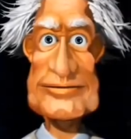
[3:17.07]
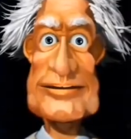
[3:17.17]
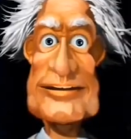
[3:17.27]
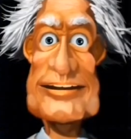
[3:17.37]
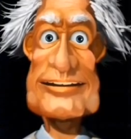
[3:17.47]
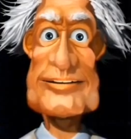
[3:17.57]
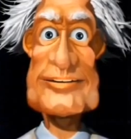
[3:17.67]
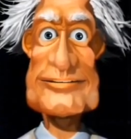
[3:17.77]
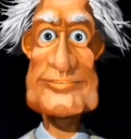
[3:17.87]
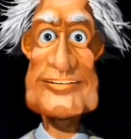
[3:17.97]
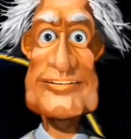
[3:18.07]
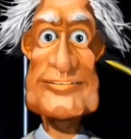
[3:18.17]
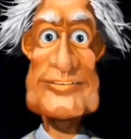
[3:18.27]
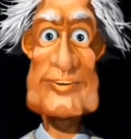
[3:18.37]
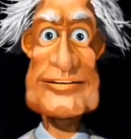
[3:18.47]
This is sometimes
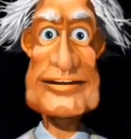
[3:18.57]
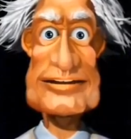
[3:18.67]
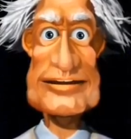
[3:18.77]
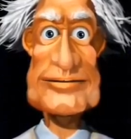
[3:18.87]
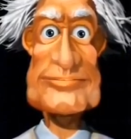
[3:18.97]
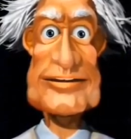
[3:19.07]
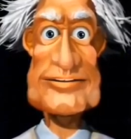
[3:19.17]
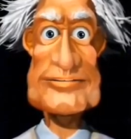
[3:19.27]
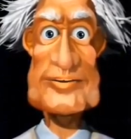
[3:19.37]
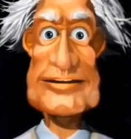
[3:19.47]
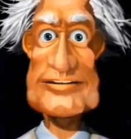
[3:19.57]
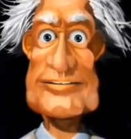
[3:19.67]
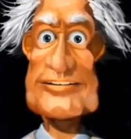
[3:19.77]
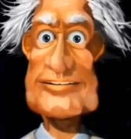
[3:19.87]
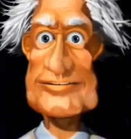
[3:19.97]
referred to as the
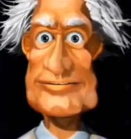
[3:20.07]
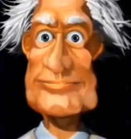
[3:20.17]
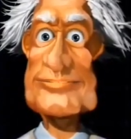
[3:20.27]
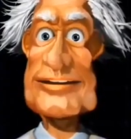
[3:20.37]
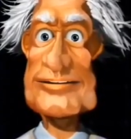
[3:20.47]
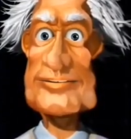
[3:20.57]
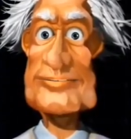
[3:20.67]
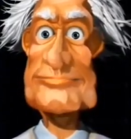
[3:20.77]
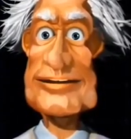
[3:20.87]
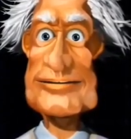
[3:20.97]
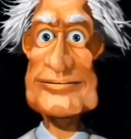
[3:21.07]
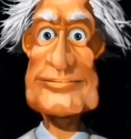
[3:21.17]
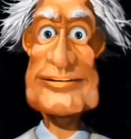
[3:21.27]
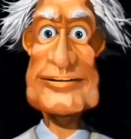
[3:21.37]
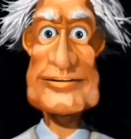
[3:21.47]
HQ curve, H meaning
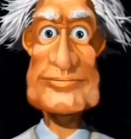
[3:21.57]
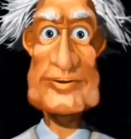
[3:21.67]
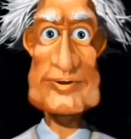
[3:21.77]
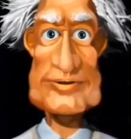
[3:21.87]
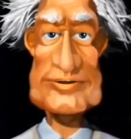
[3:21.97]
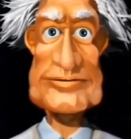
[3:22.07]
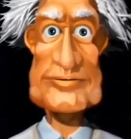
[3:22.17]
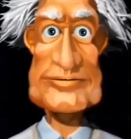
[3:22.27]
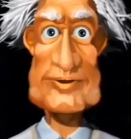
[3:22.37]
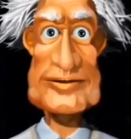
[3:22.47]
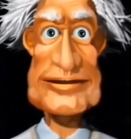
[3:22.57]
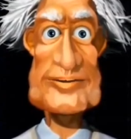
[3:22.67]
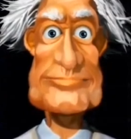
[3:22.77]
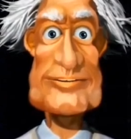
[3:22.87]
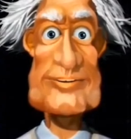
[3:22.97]
head and Q, which
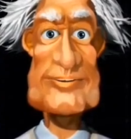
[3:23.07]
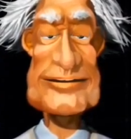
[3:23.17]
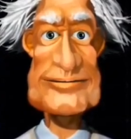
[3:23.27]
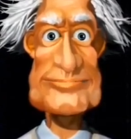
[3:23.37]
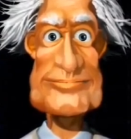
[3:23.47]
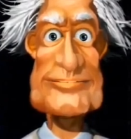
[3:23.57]
represents flow rate.